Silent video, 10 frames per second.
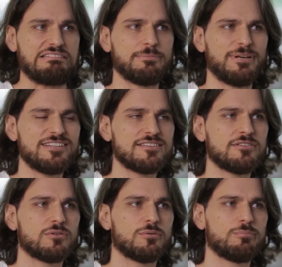
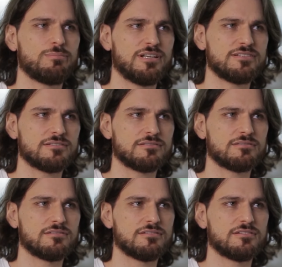Peasant or pleasant?
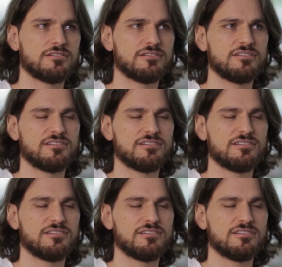Pleasant.